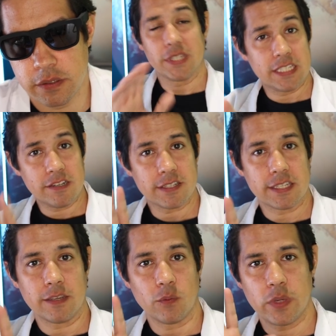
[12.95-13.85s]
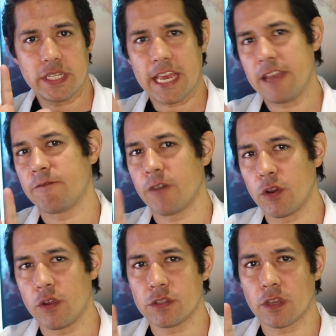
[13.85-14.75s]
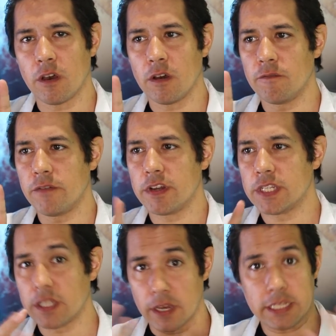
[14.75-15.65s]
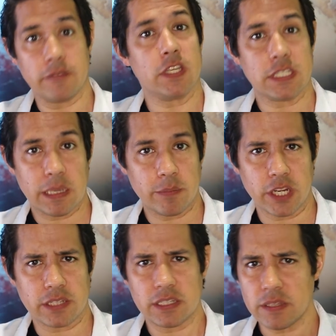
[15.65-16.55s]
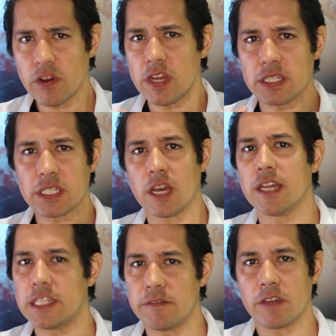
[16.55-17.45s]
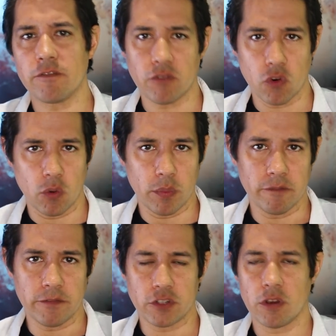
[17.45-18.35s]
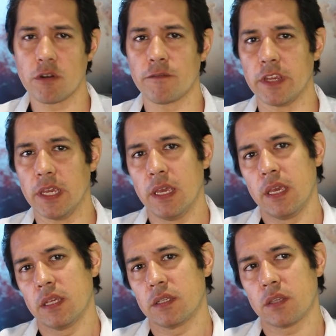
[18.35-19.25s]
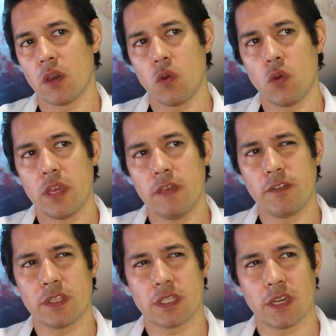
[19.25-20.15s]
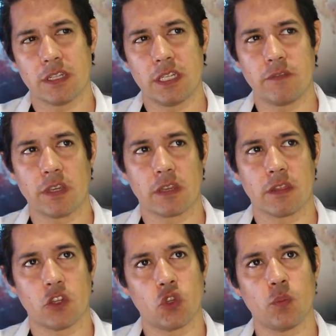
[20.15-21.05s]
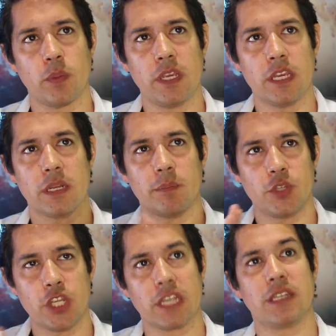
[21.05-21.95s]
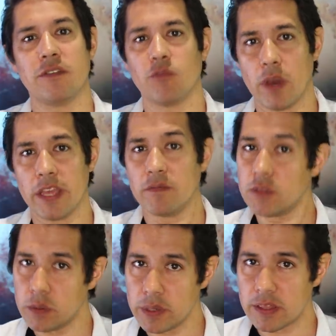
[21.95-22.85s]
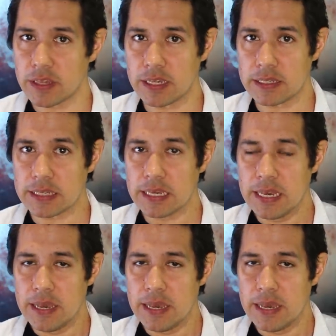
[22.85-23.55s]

But seriously, we take photos of very scientific subjects. It's a very scientific form of photography. So if it's scientific, there should be an objective way of doing things.